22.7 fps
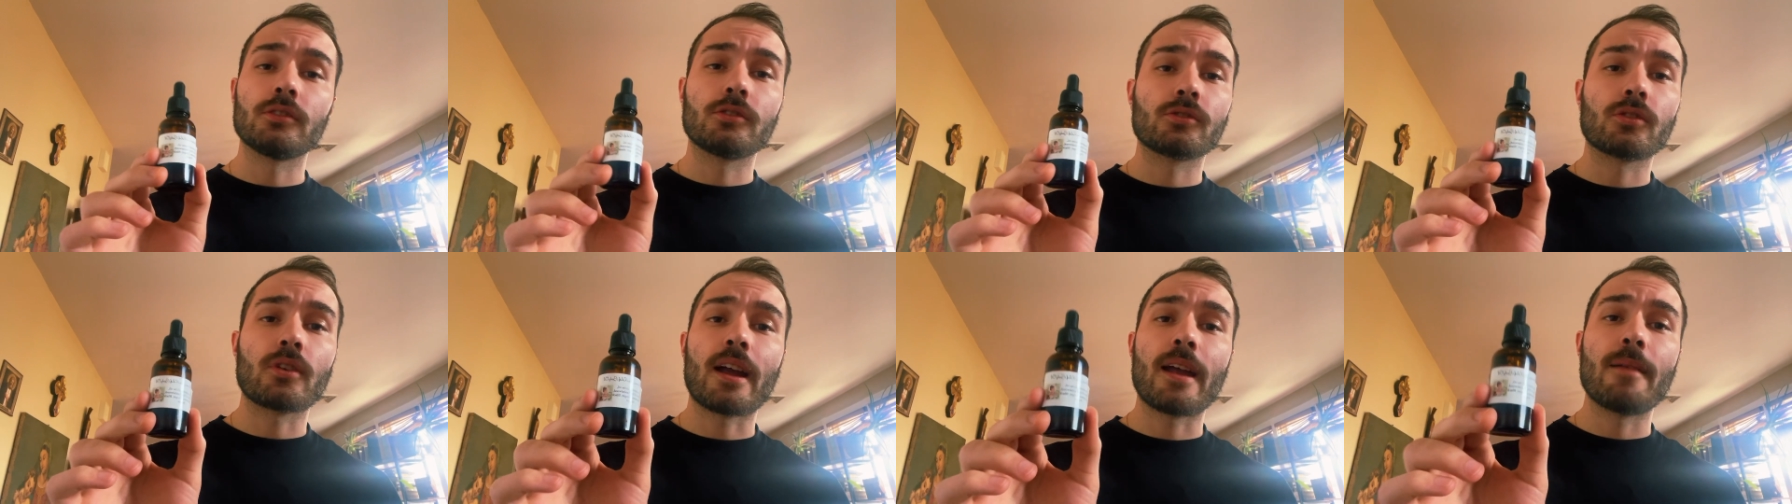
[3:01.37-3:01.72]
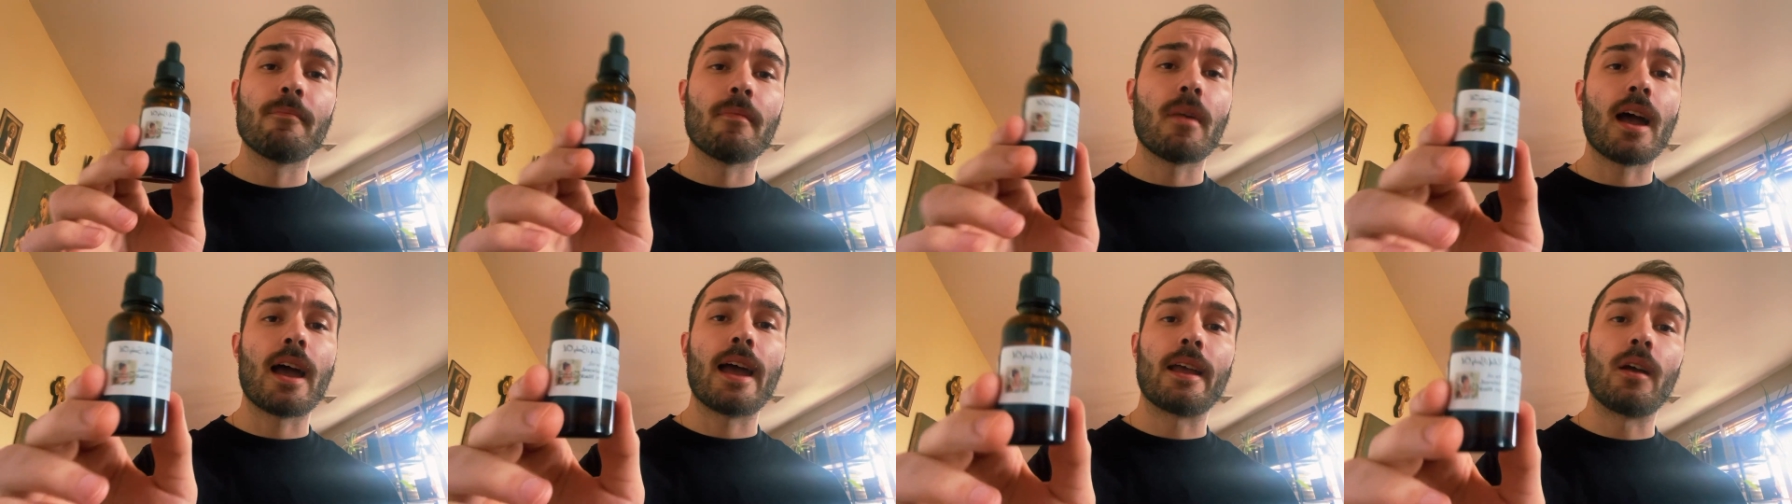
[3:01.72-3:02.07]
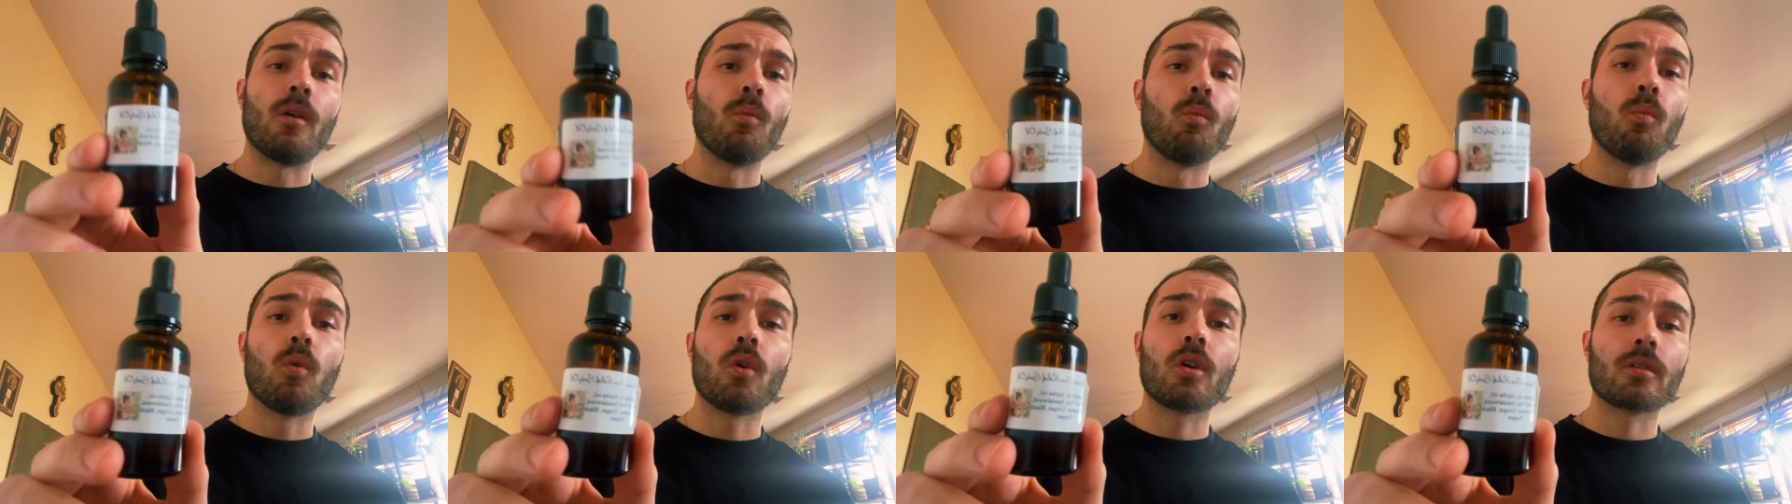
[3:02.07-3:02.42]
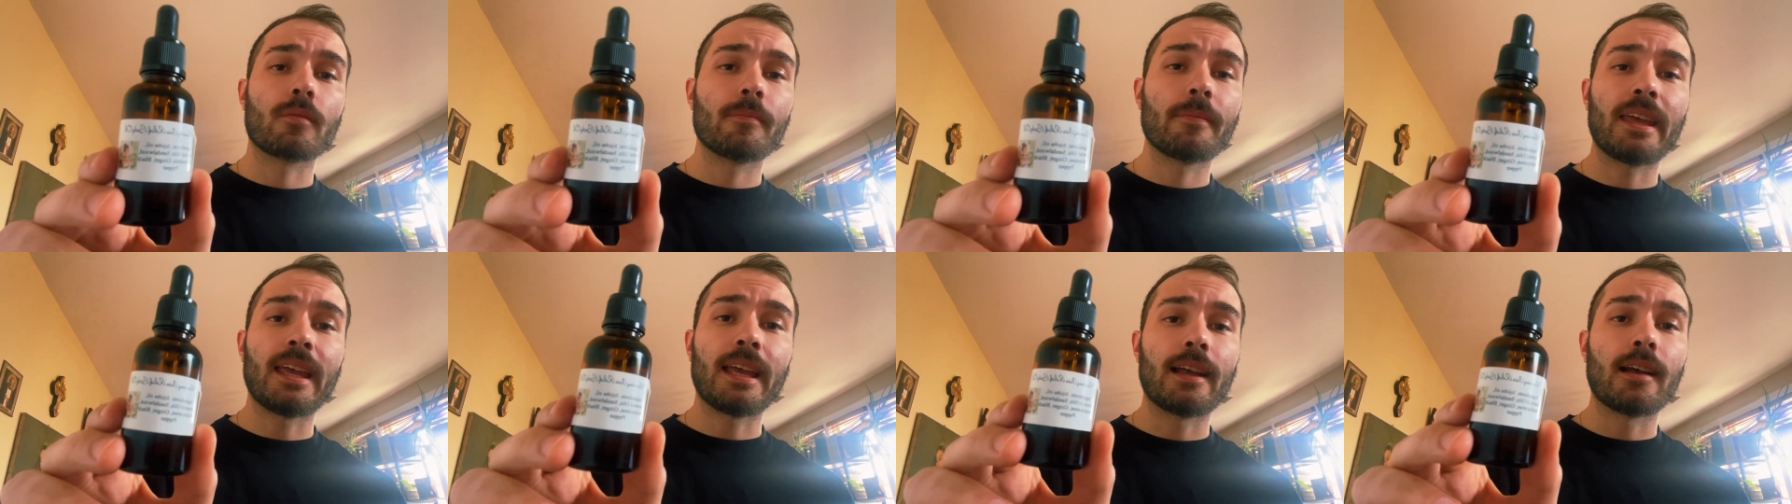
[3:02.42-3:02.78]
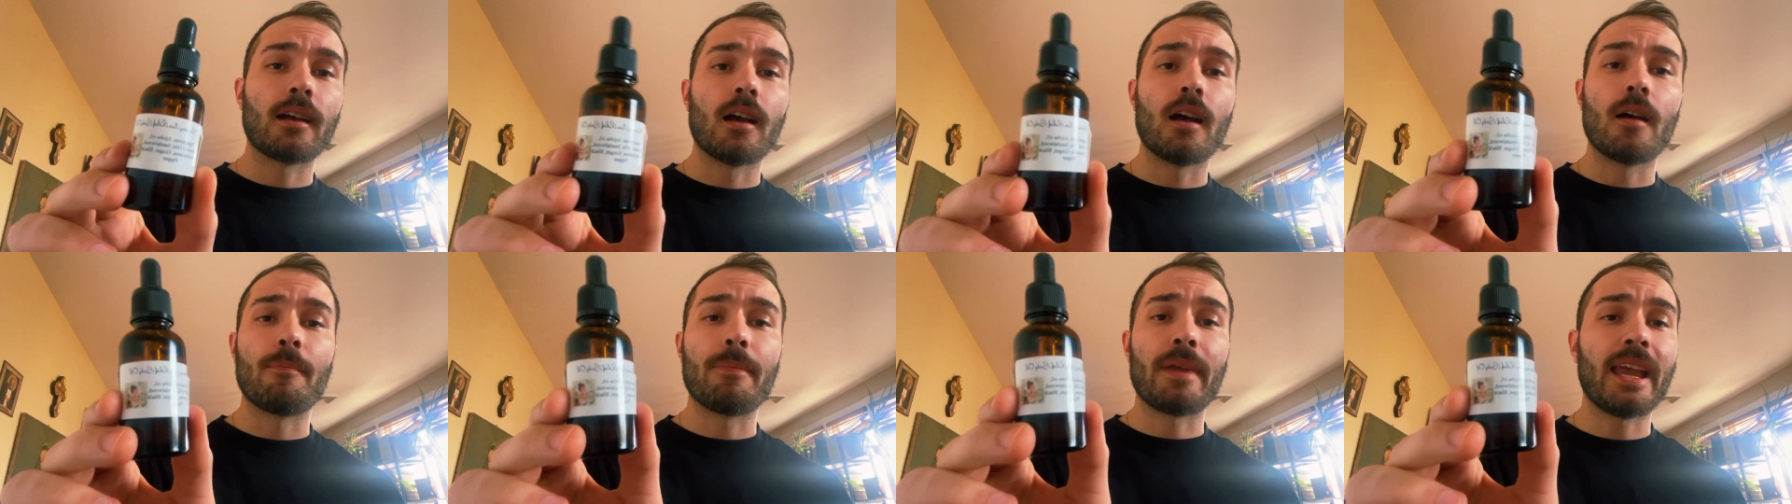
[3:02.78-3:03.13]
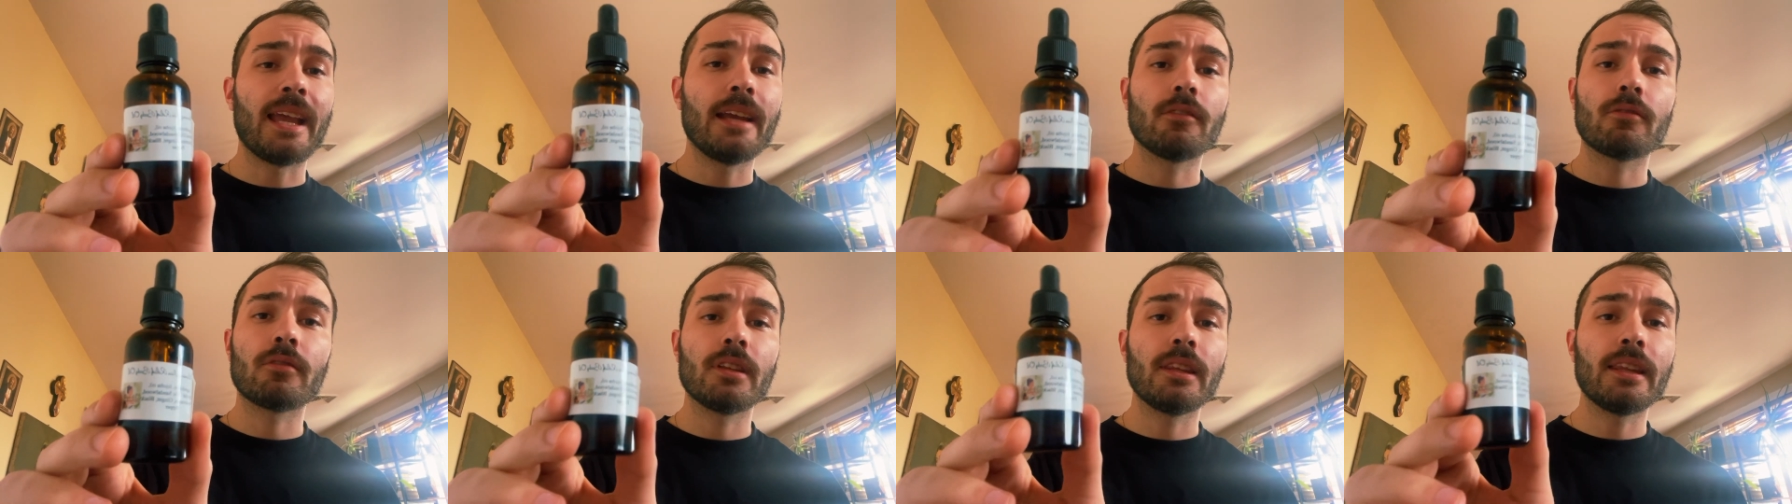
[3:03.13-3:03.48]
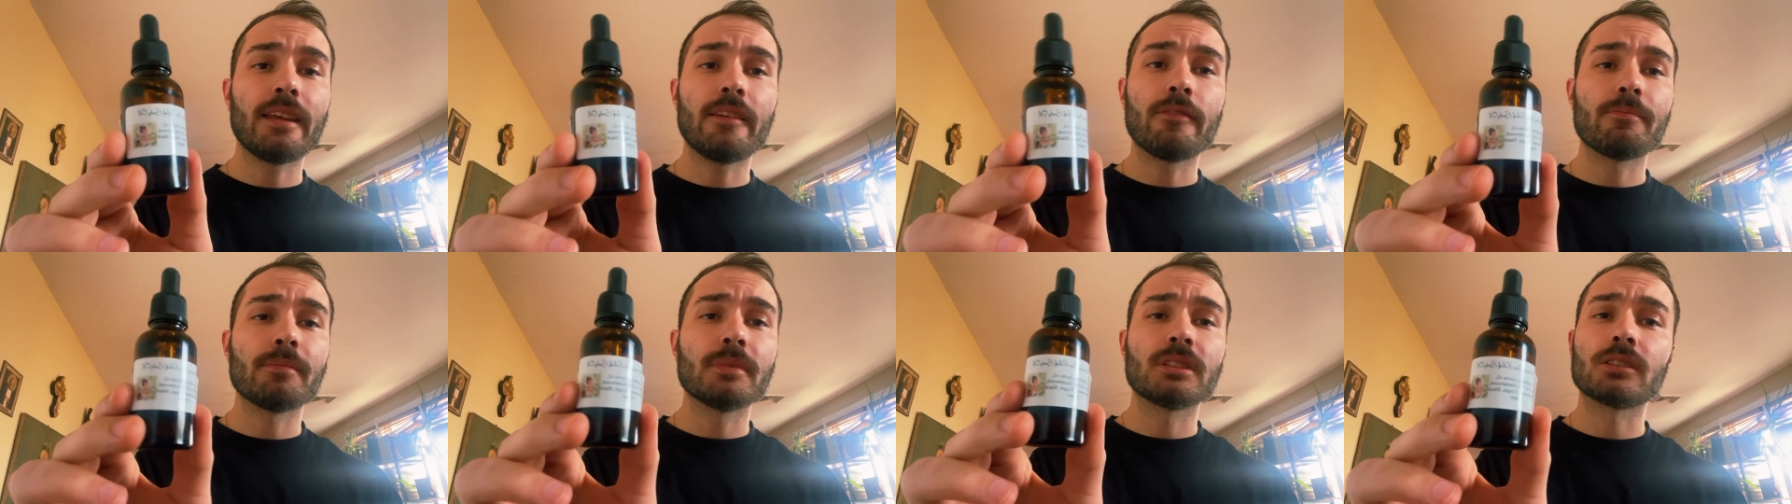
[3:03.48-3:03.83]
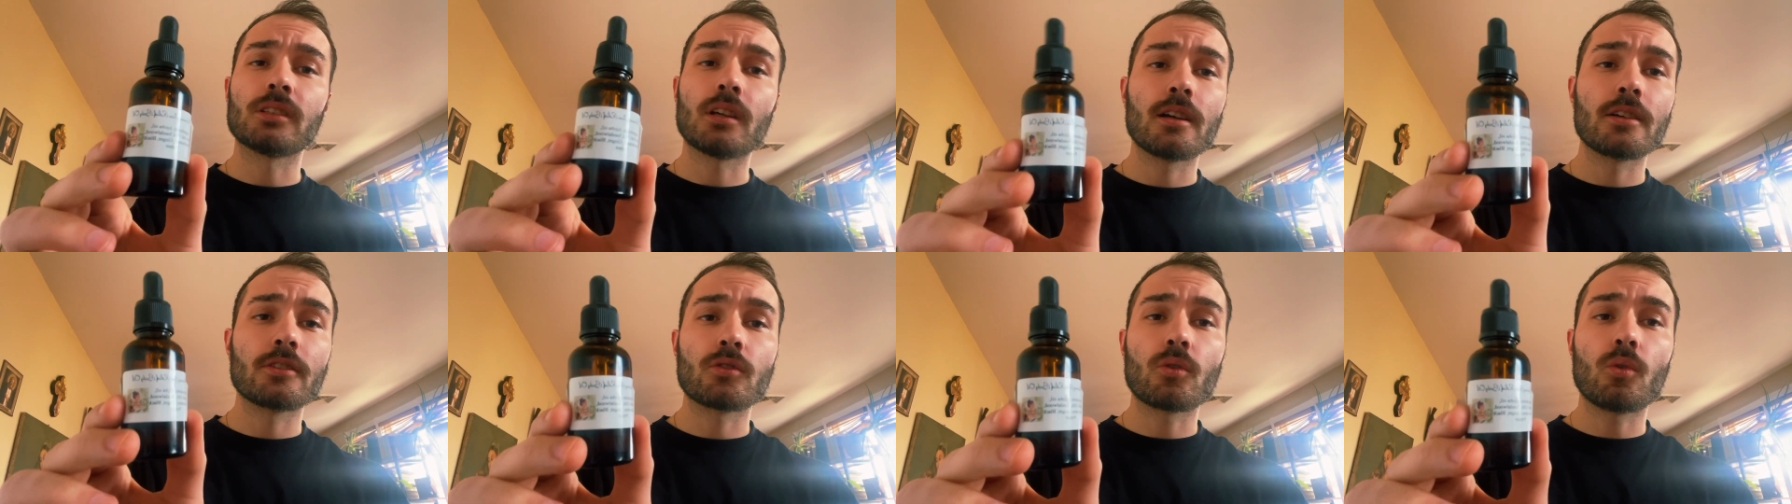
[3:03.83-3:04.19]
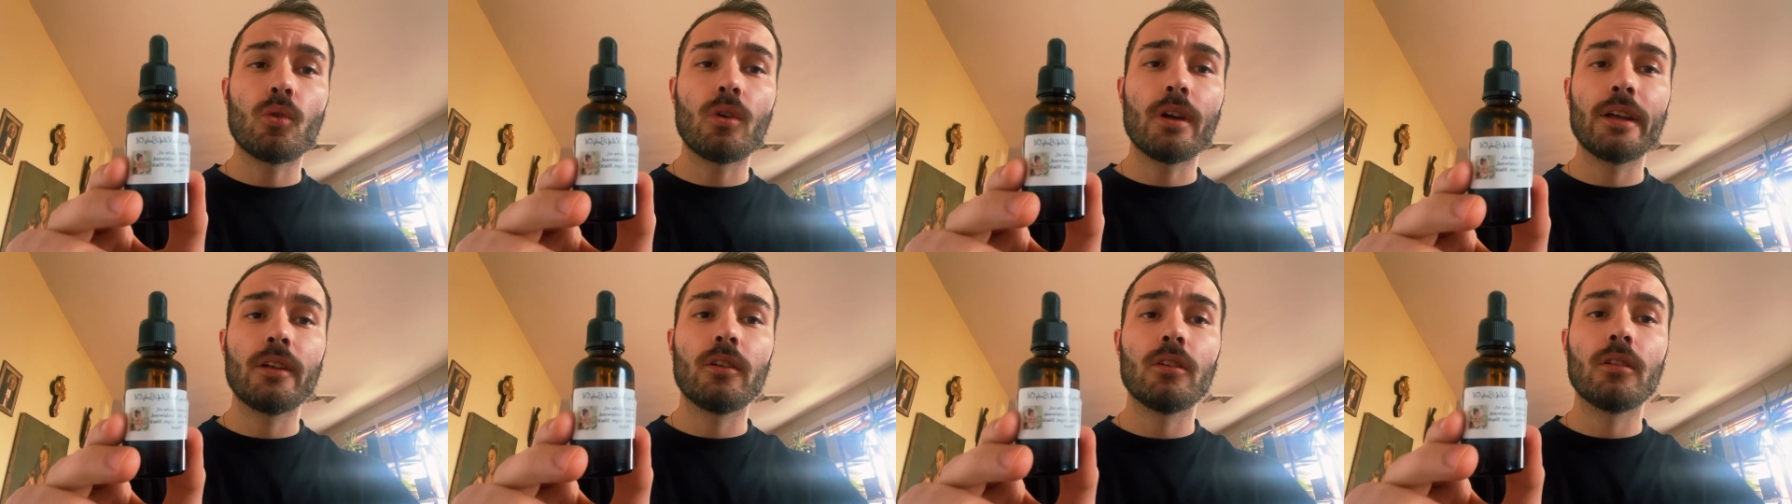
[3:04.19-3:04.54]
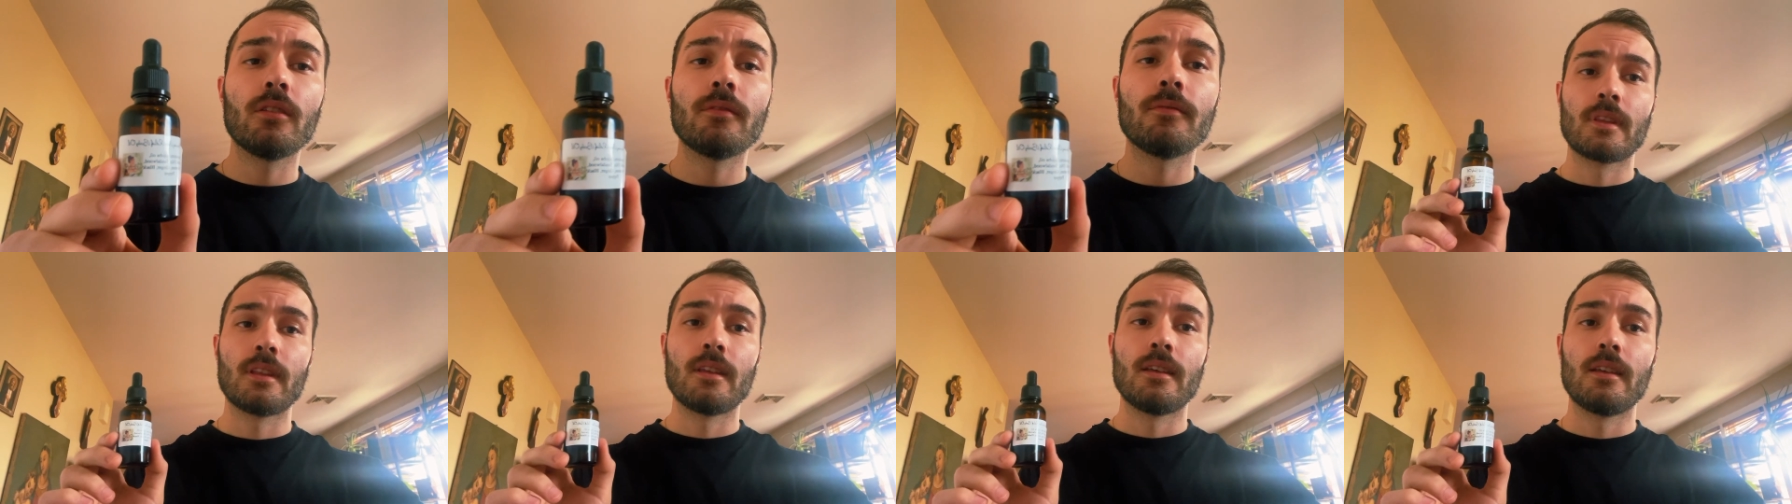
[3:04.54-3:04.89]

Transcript: try my warming pain relief massage oil.